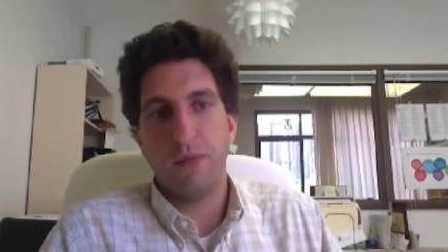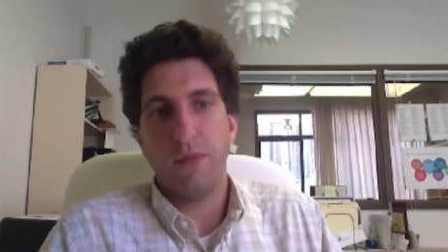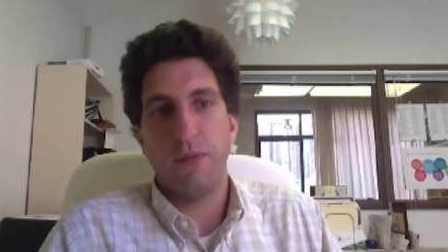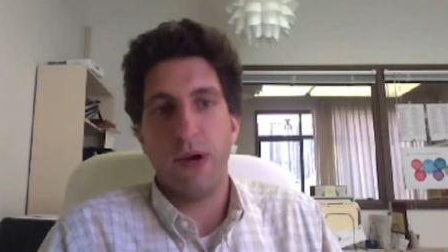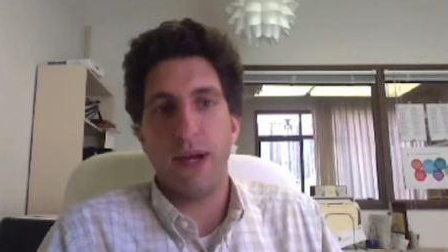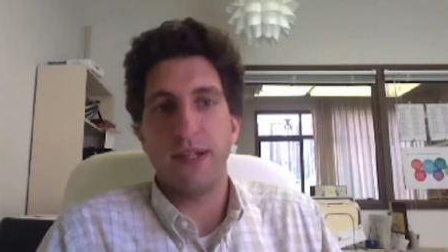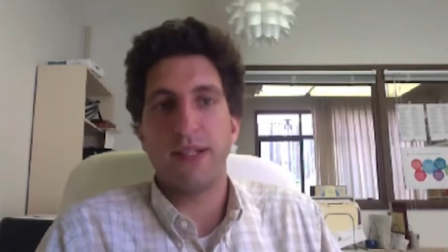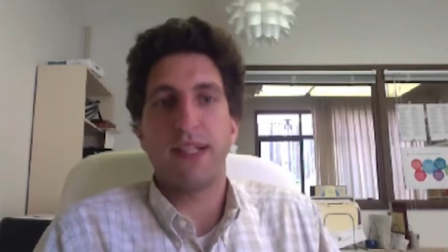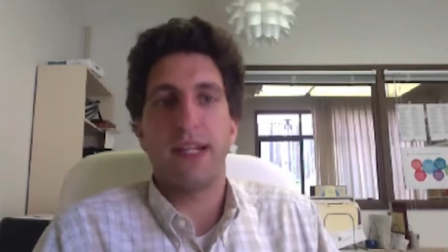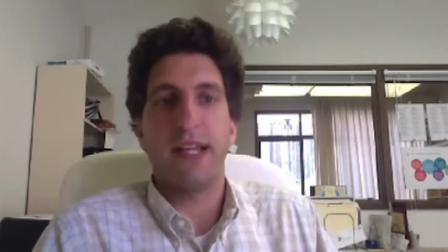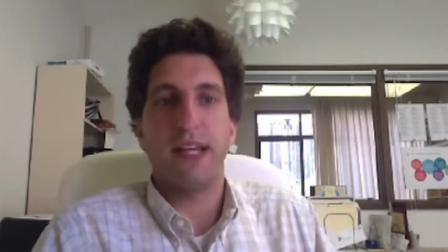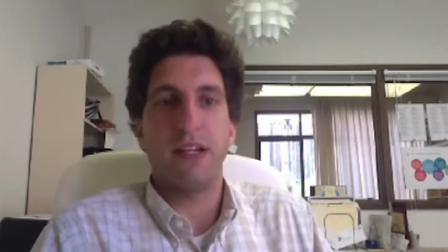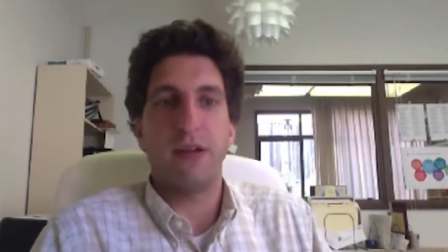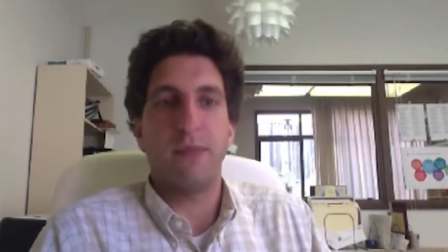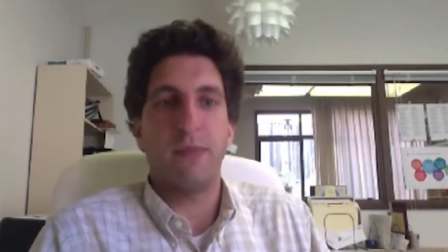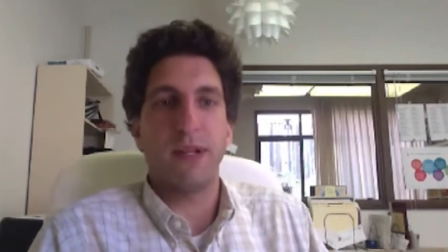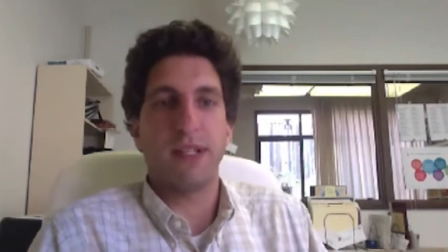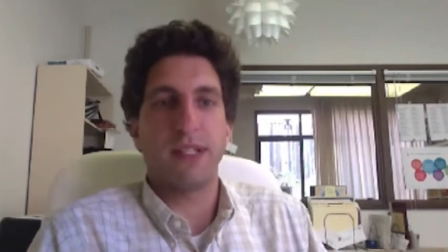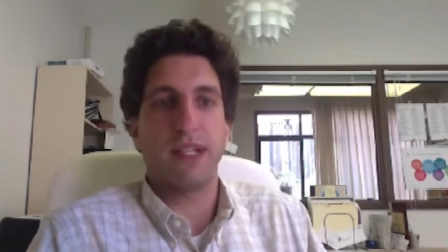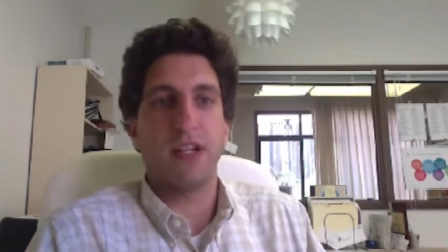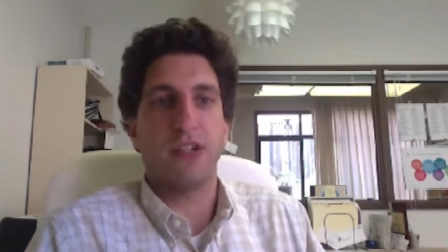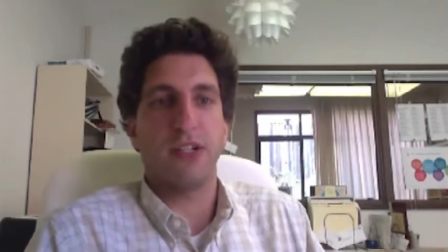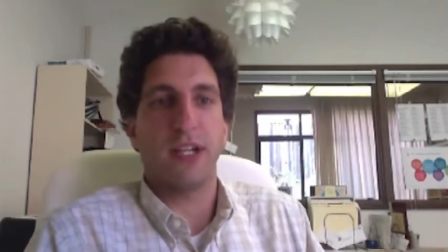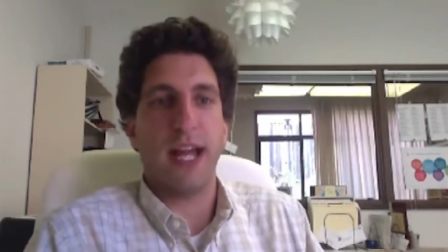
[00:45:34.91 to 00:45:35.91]
president or
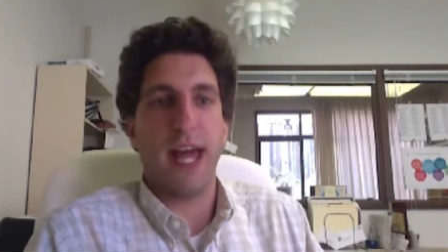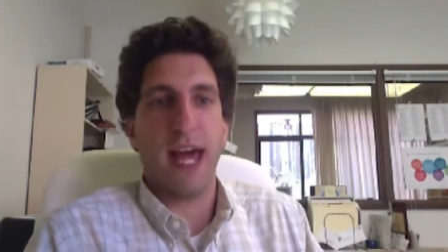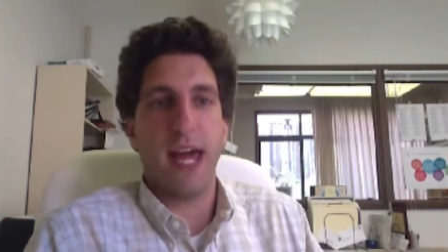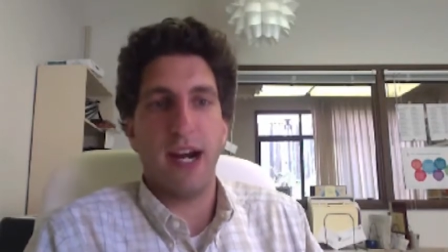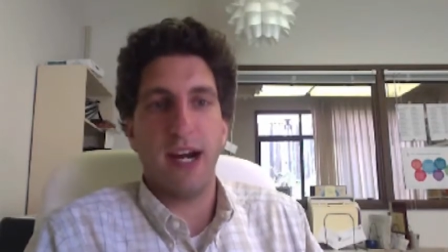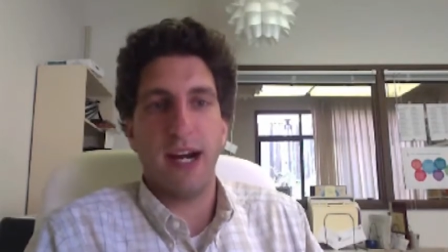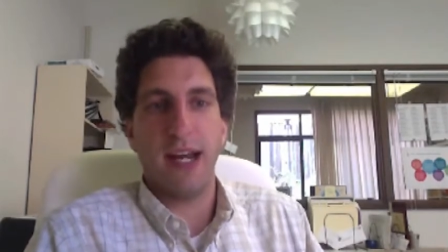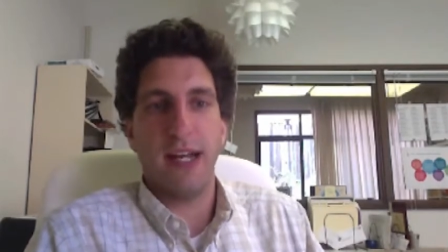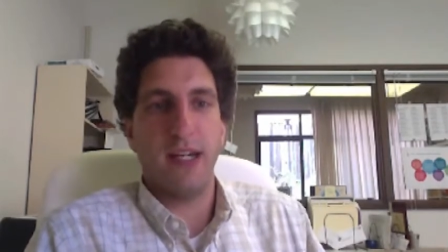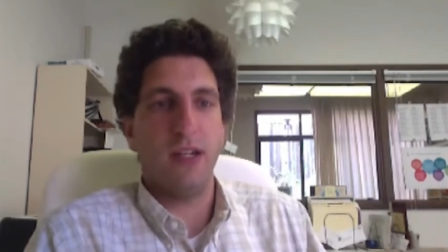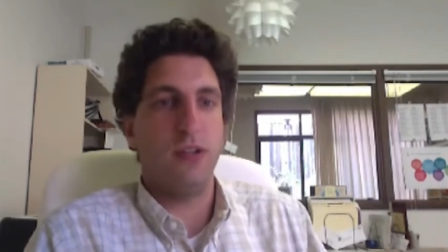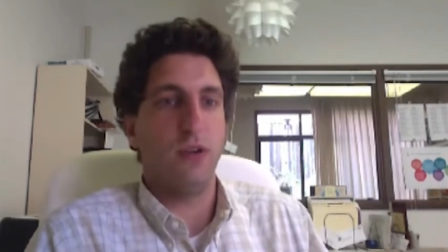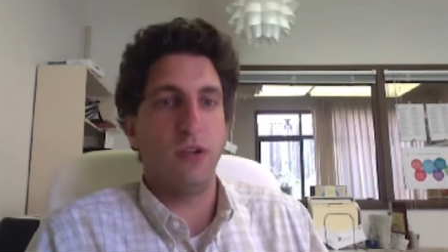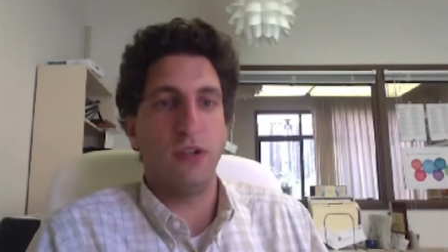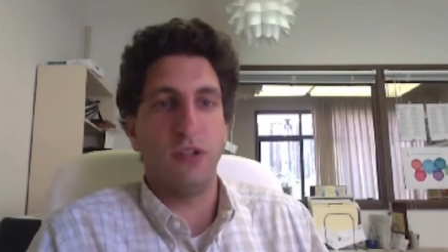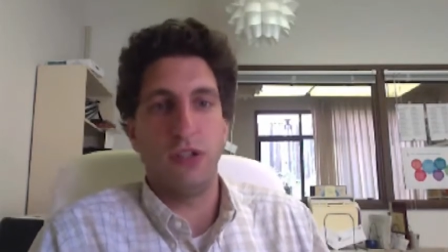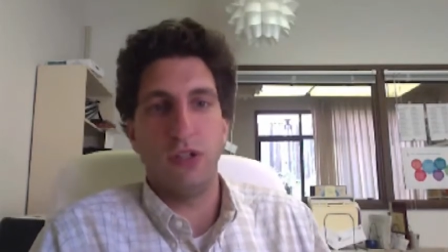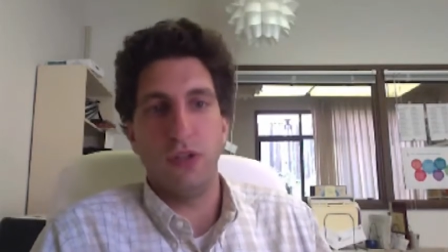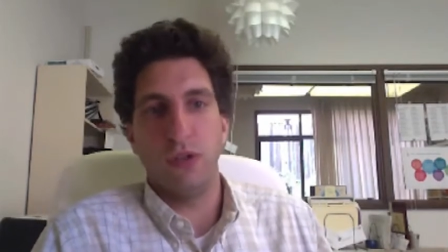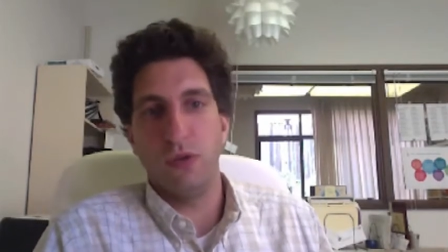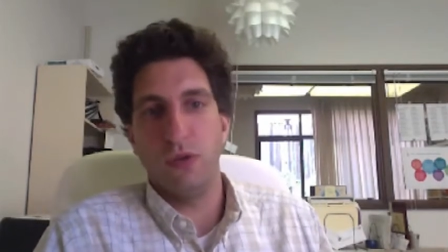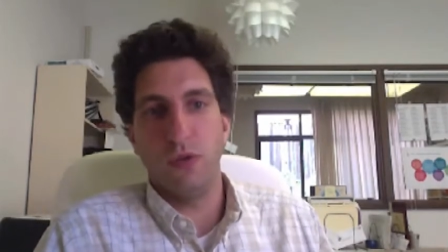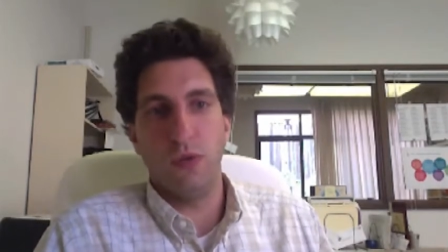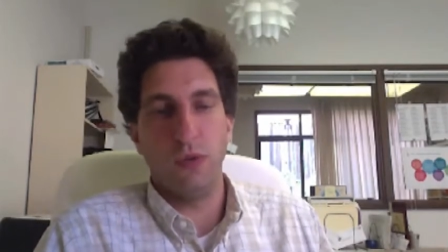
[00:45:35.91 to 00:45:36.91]
presidential candidate who could
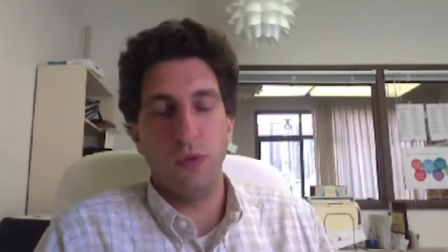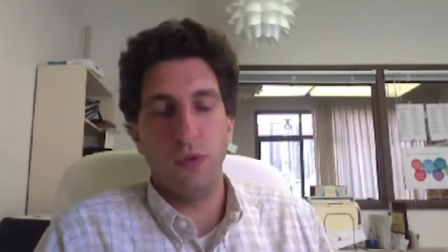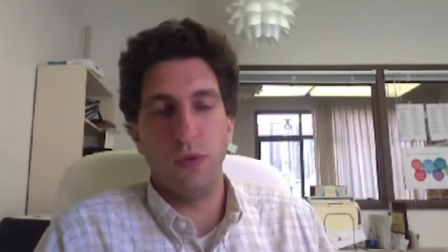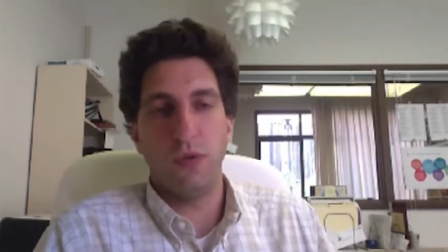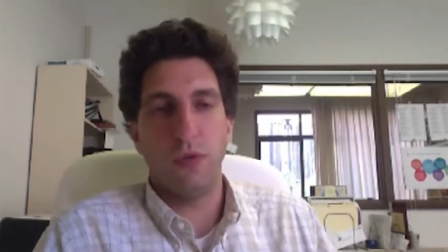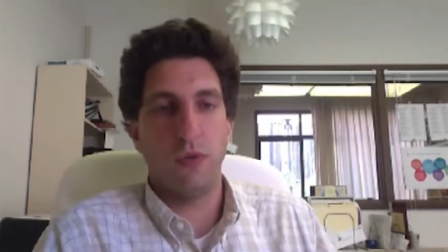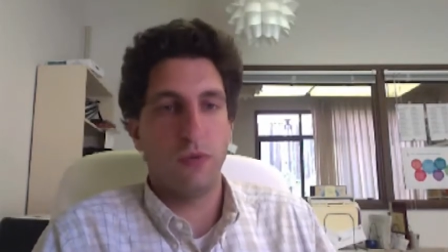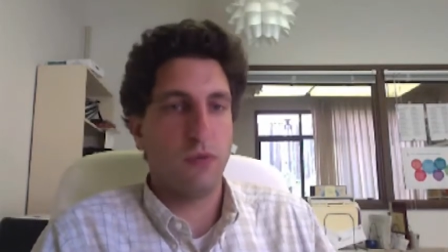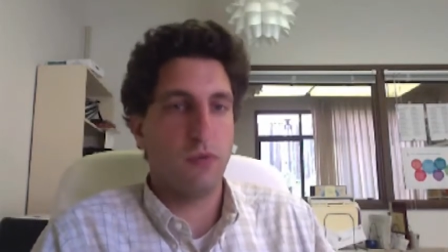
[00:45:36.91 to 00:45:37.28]
do